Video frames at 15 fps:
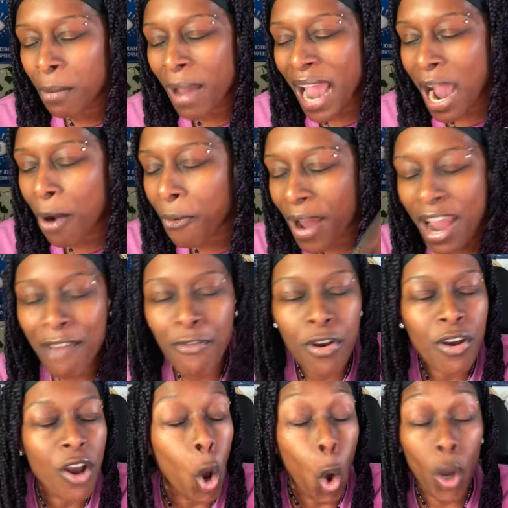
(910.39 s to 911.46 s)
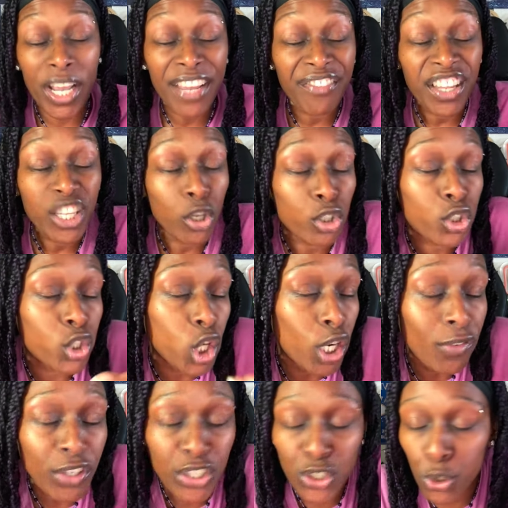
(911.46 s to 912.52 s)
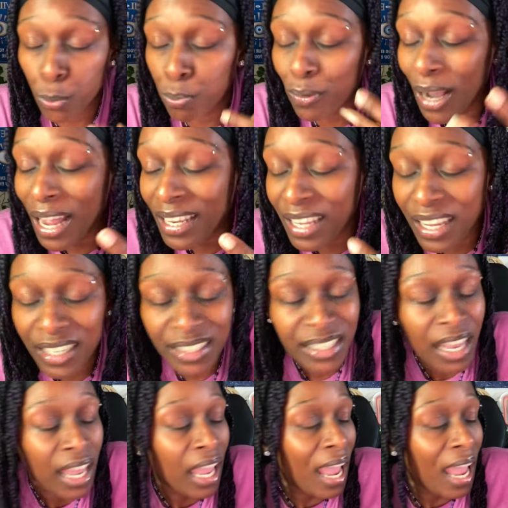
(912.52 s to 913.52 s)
however, or even your service, your products,